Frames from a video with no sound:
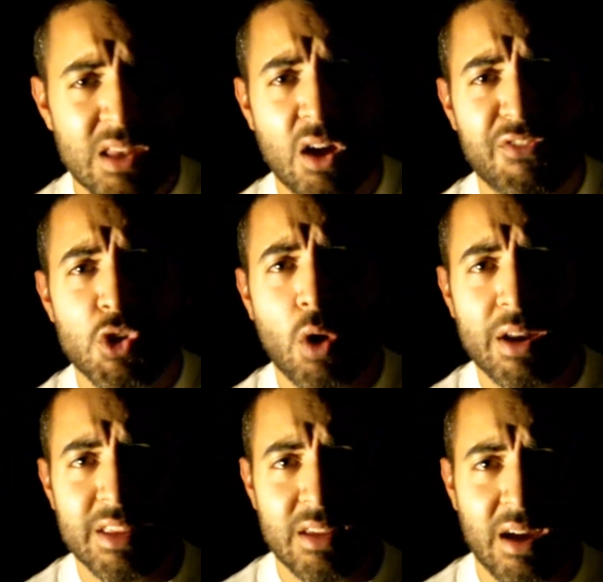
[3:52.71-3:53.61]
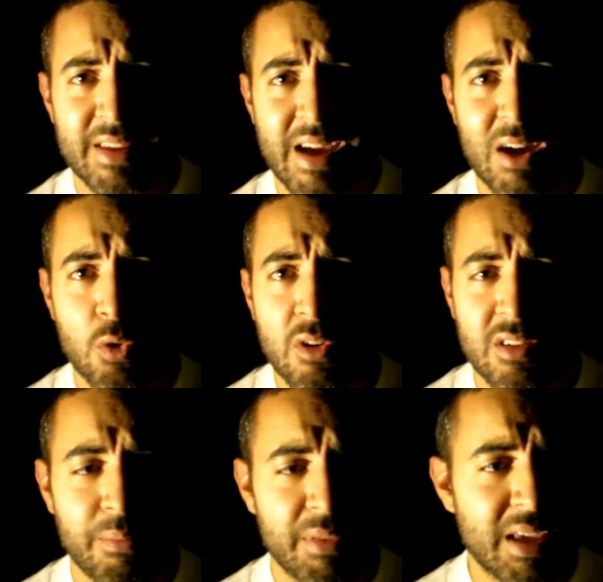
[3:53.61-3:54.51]
if you go on Yahoo
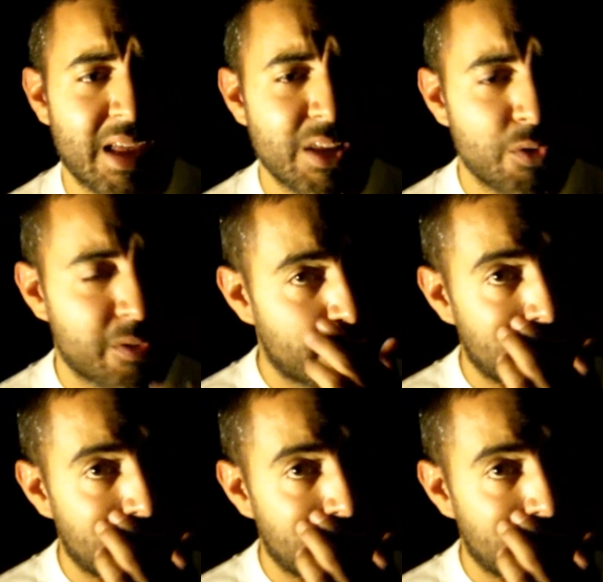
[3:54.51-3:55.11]
or something and you